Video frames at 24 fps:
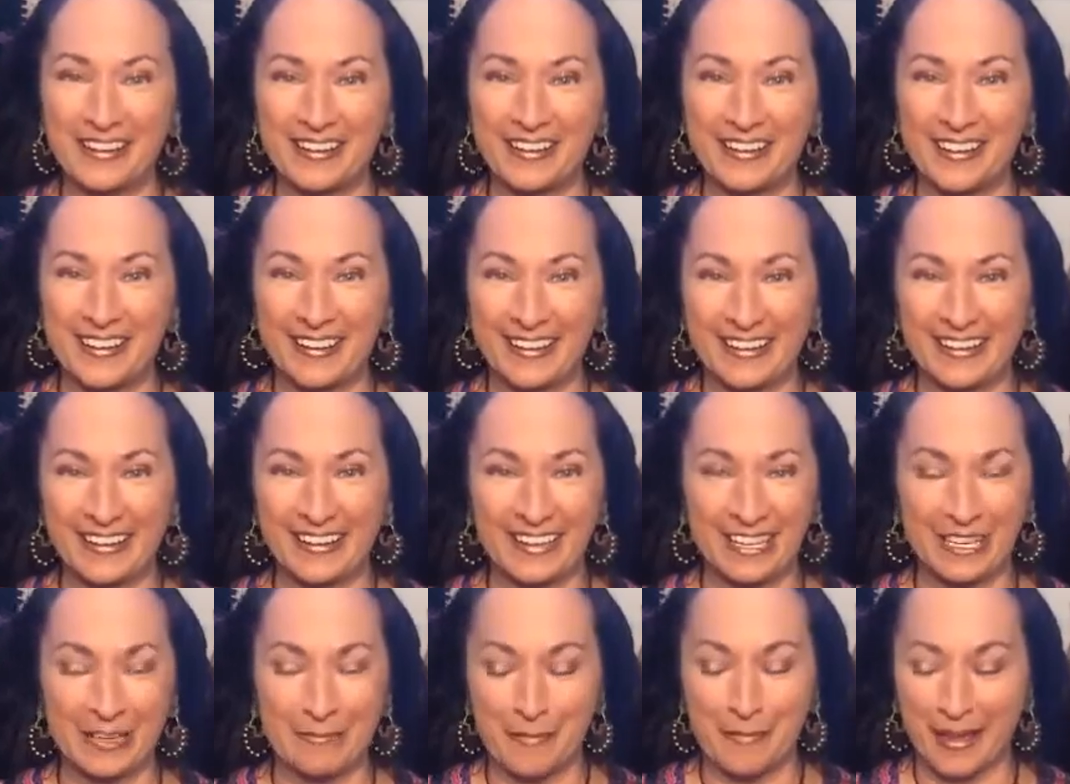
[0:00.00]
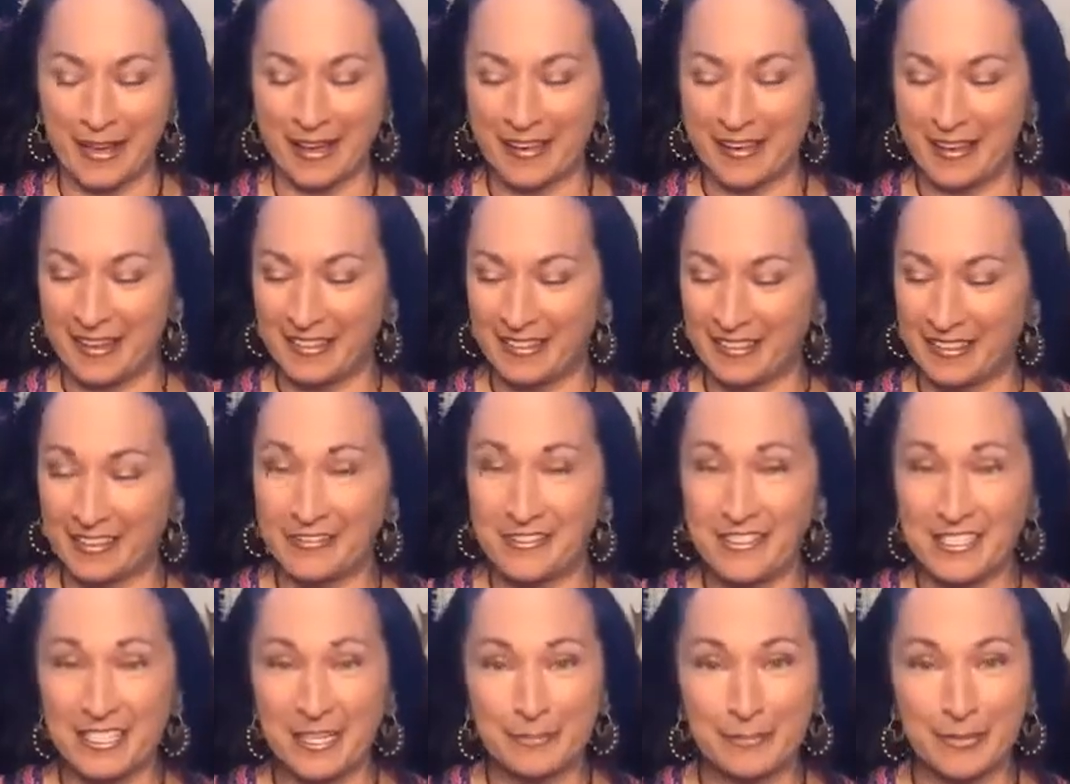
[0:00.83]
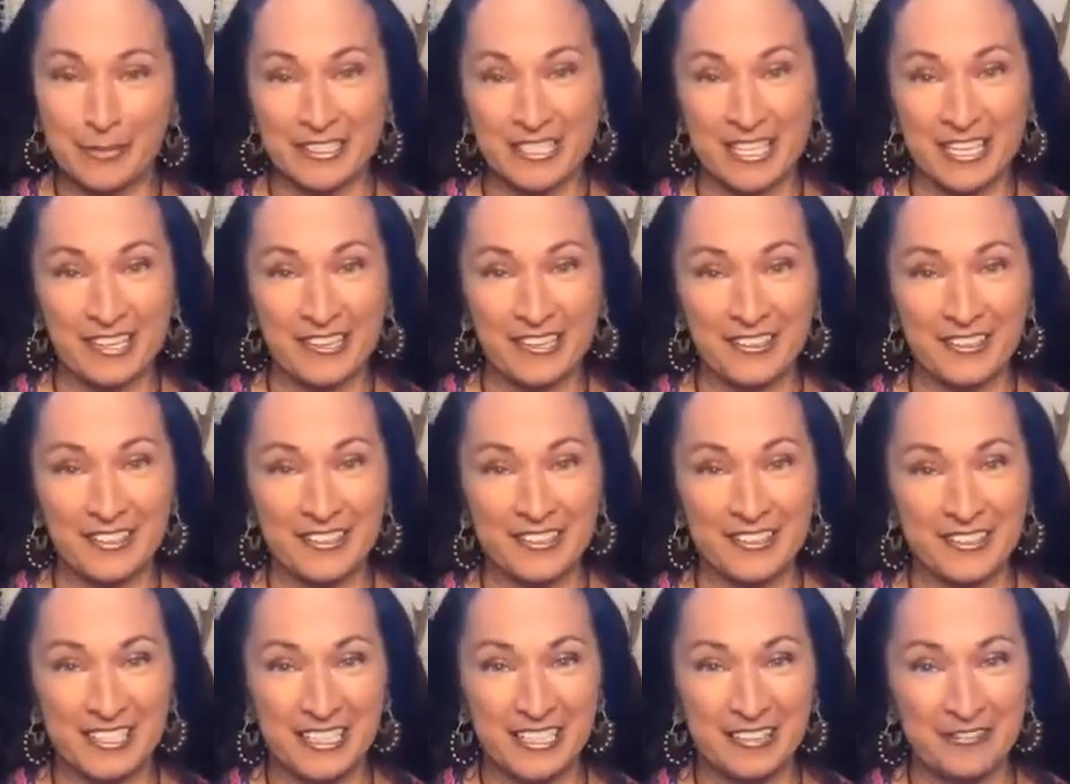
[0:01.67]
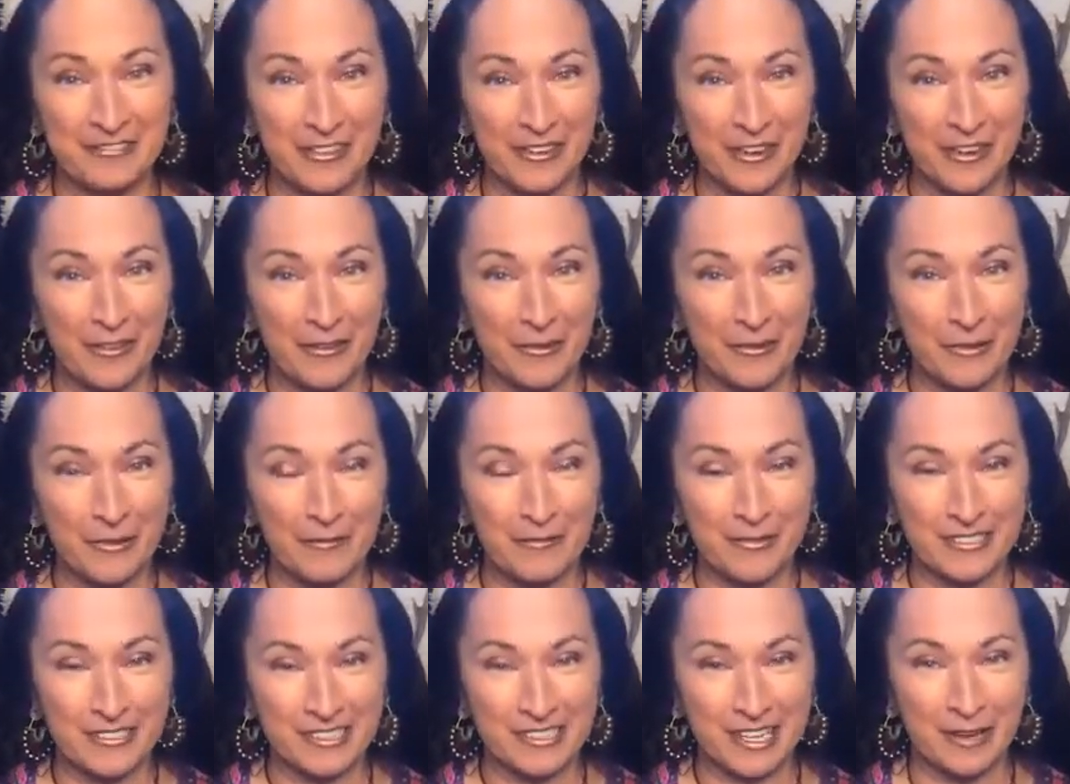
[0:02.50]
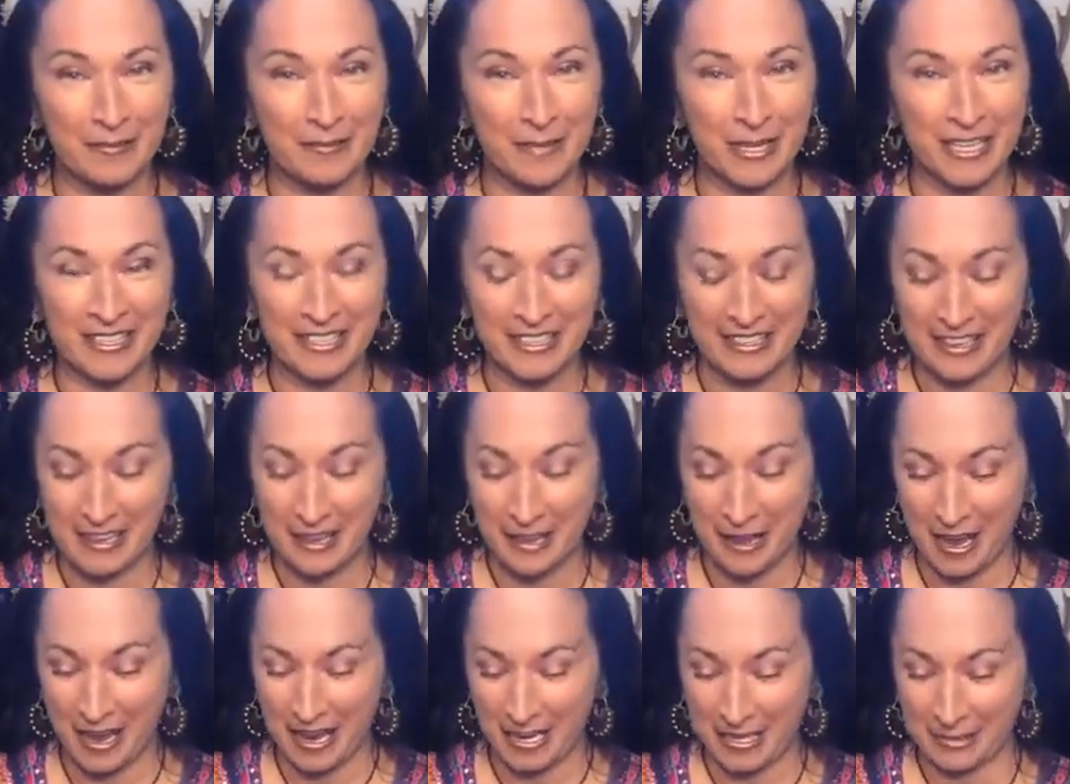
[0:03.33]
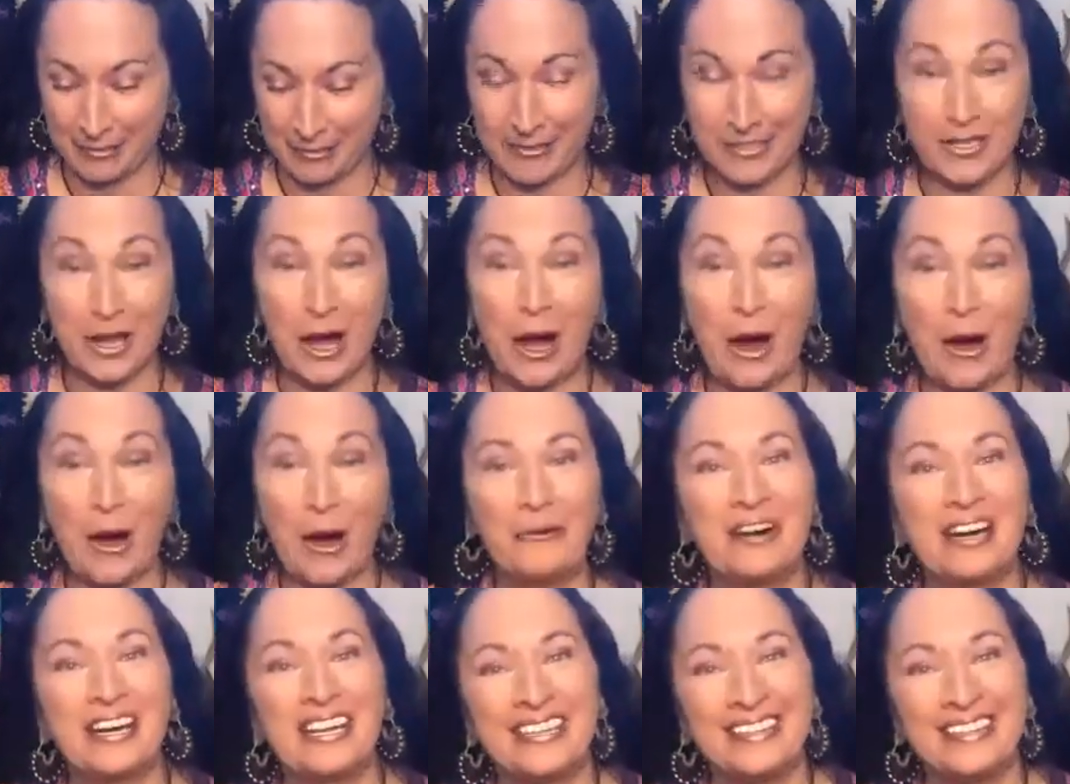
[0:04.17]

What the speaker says: and I came back, I lifted up her tail to see if another one was coming, and it was already